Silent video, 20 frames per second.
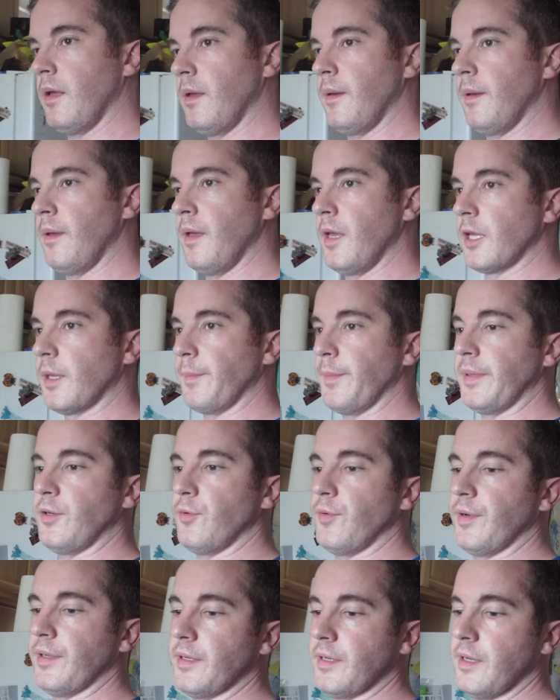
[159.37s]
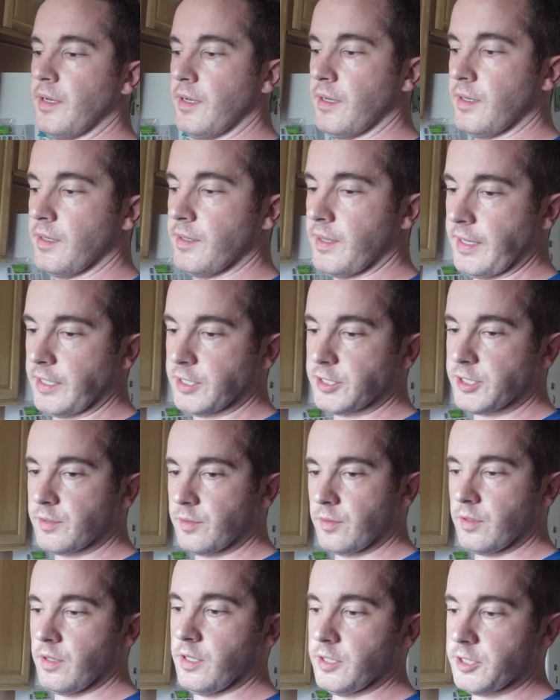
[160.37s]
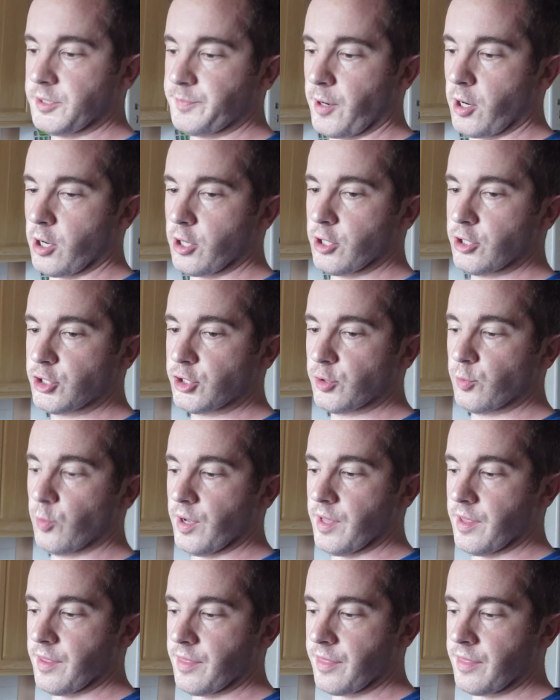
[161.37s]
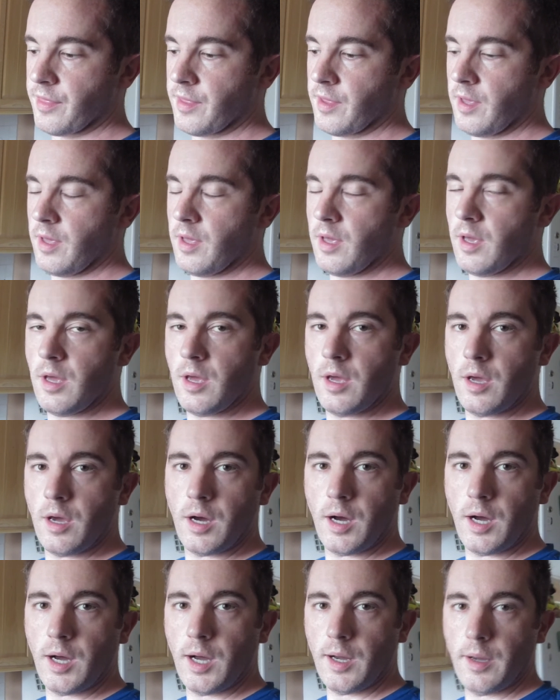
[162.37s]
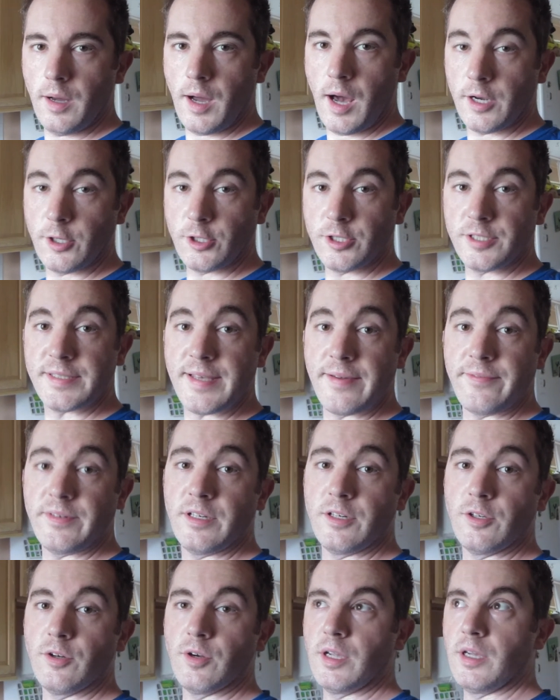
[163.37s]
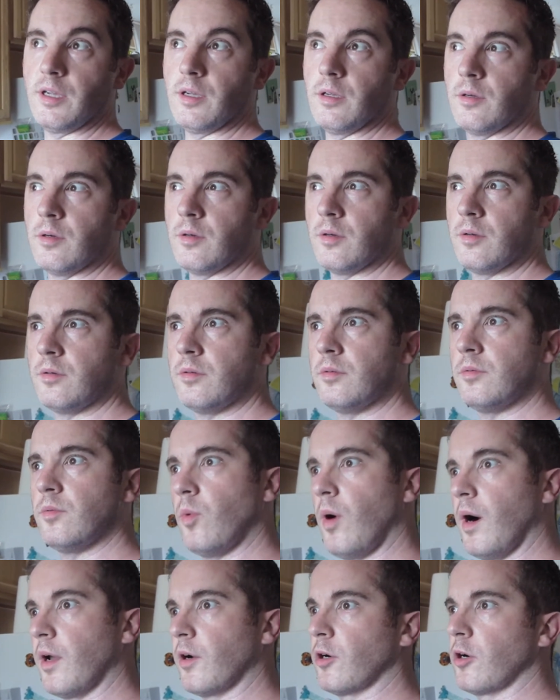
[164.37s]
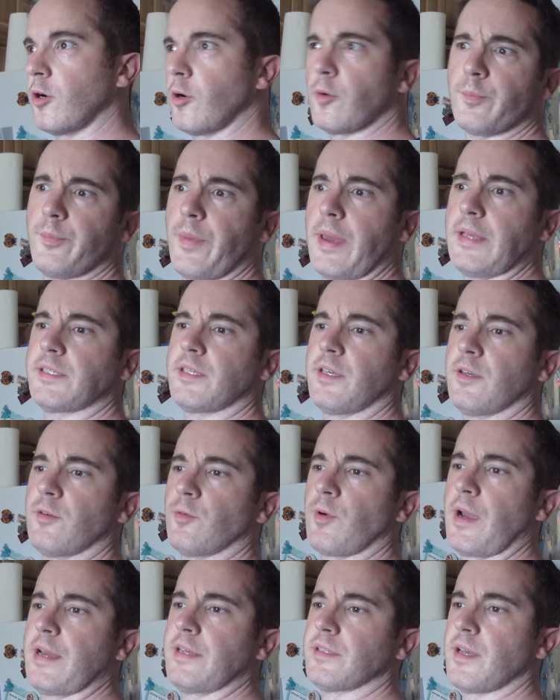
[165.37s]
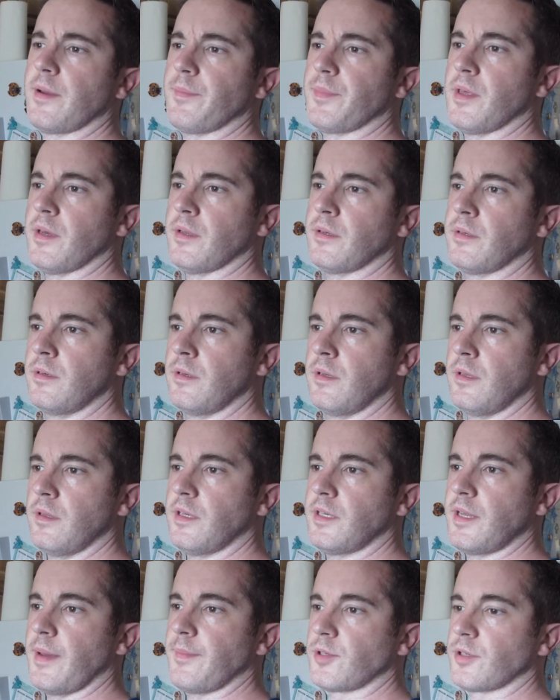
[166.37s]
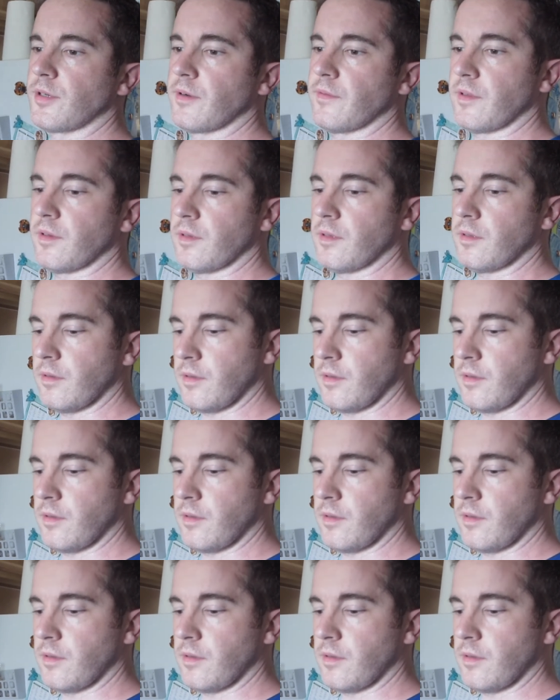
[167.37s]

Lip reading: I've been doing like a sparge with 170 degree water, or basically raise up the temperature of the